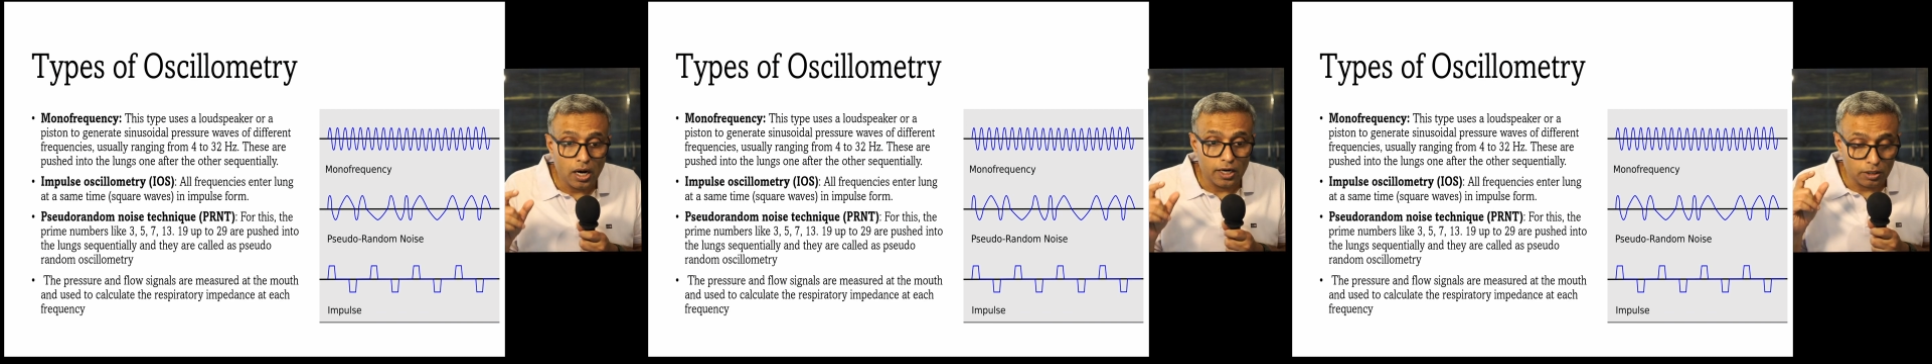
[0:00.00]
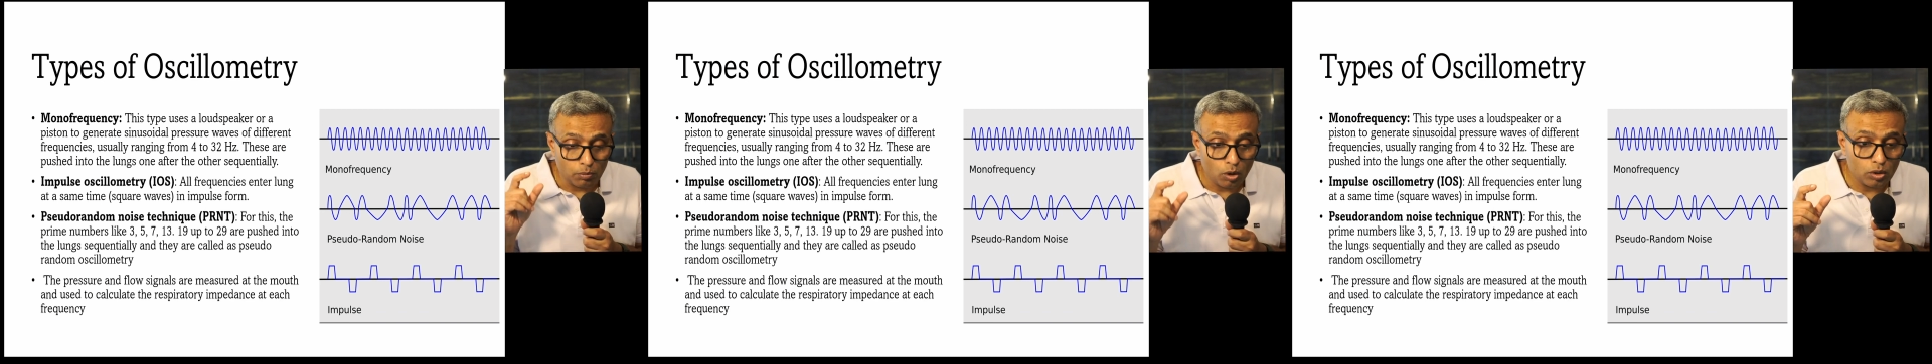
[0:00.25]
at
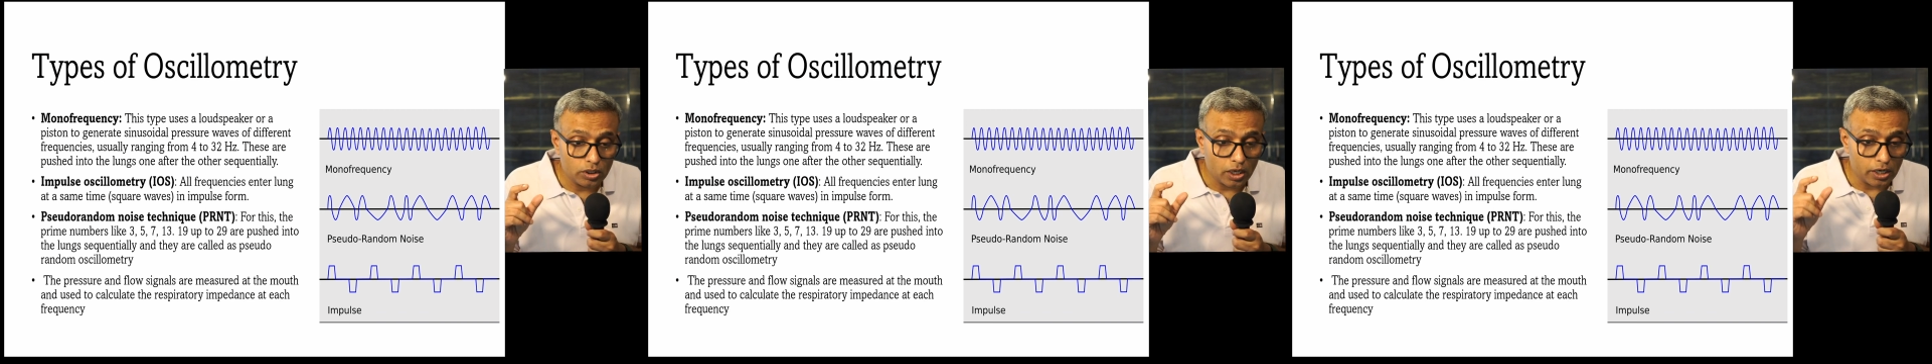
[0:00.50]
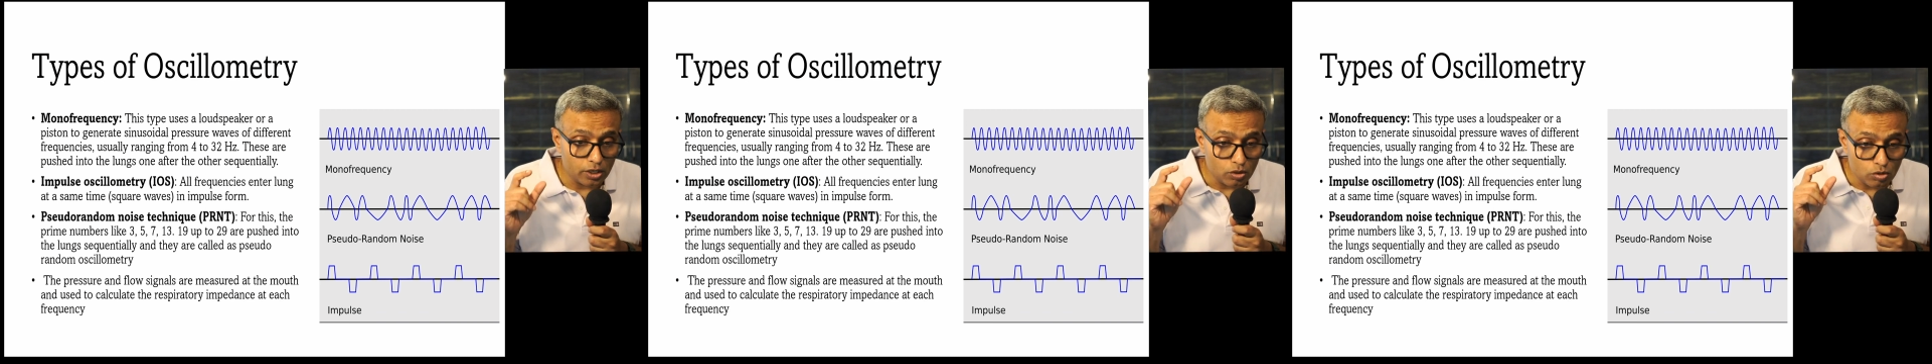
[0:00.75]
the mouth
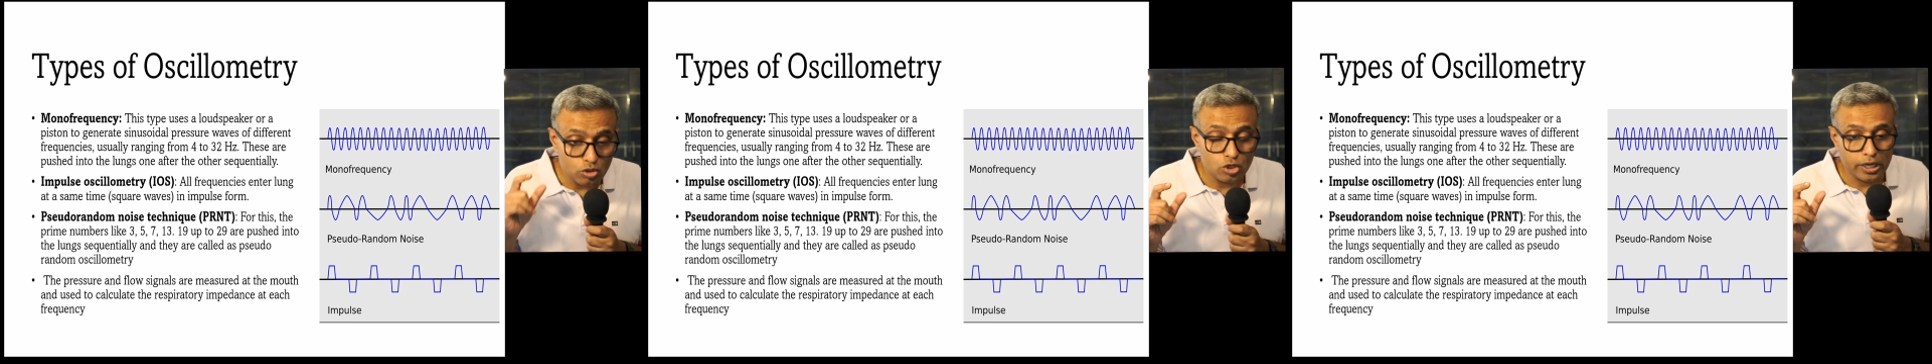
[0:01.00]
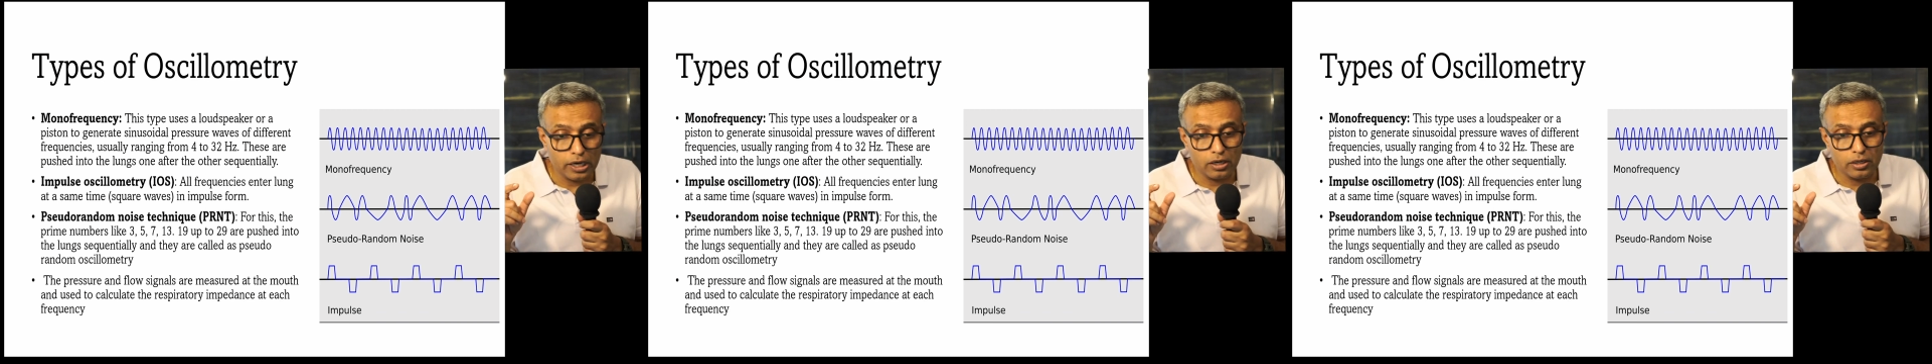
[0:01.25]
and used to
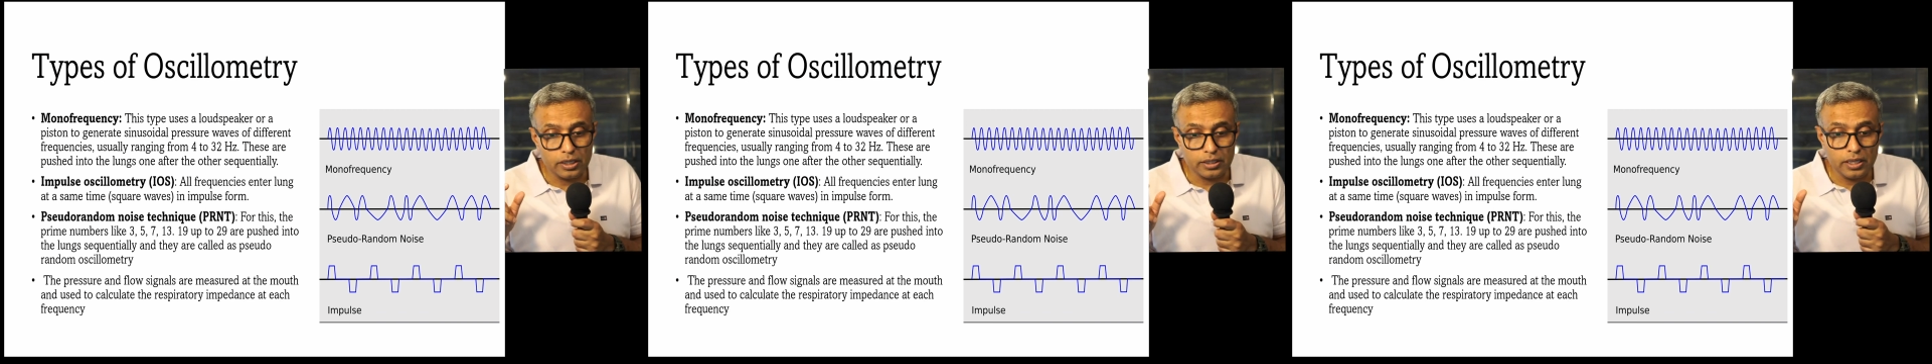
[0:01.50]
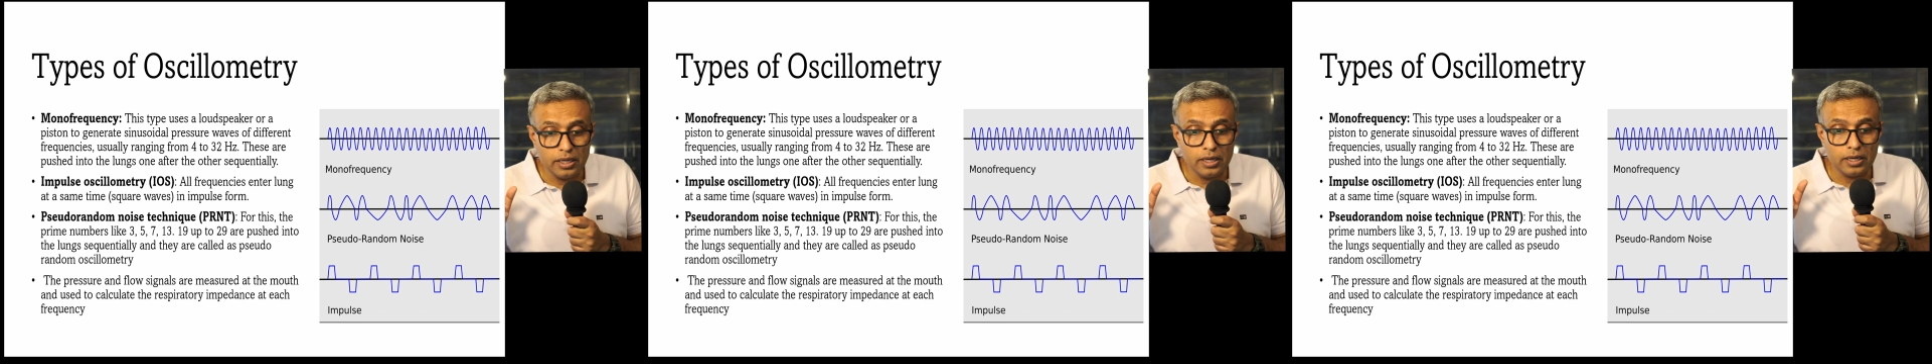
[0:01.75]
calculate the